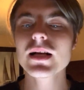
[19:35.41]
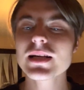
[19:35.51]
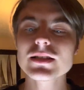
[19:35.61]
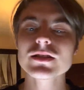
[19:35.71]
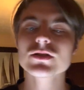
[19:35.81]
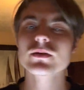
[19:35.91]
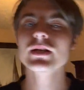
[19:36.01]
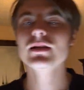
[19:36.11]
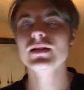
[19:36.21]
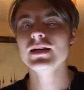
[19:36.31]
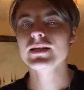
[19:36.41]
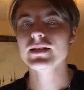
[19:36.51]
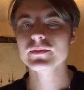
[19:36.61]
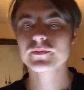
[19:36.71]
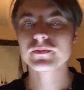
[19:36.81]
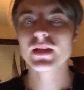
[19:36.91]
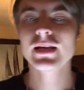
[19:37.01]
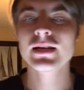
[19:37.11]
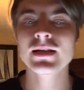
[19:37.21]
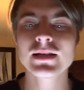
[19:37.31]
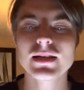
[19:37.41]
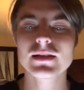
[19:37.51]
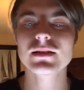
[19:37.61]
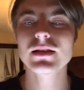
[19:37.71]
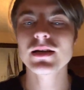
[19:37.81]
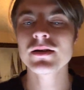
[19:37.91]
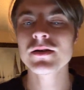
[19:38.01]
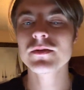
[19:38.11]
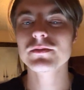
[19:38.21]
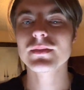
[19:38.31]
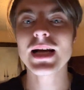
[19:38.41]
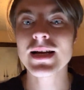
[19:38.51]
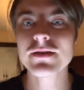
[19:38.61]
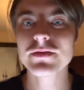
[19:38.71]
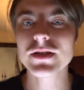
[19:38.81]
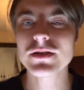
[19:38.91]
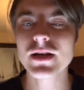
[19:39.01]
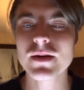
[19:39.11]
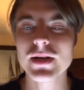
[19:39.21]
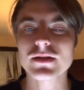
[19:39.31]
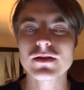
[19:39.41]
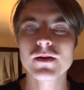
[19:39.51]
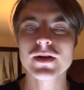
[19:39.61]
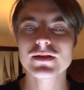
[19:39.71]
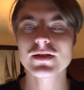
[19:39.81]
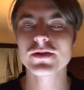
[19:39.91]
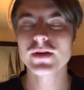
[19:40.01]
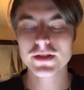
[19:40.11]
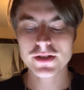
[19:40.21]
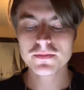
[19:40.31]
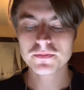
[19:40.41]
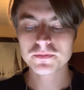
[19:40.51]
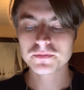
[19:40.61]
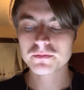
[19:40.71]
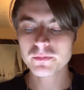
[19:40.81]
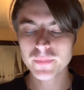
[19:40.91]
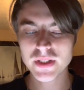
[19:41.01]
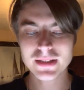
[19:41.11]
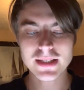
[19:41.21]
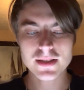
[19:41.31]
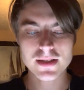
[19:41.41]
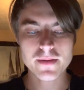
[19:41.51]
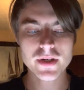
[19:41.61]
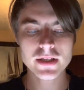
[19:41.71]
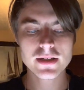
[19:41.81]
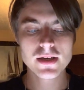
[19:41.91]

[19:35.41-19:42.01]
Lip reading: got to enjoy LA. And I got frustrated about the Starbucks situation, but that's separate.